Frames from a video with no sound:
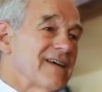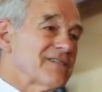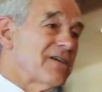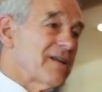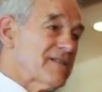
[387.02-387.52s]

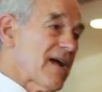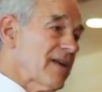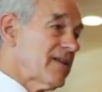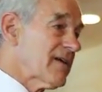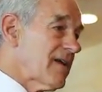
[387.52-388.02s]
not
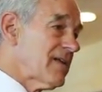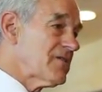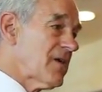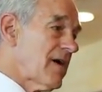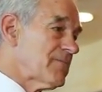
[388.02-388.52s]
exactly the kind of
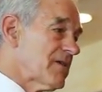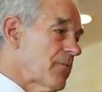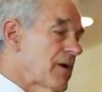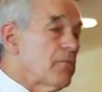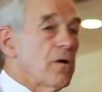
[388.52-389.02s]
jobs that
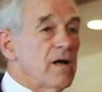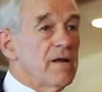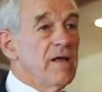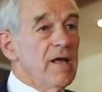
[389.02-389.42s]
we want.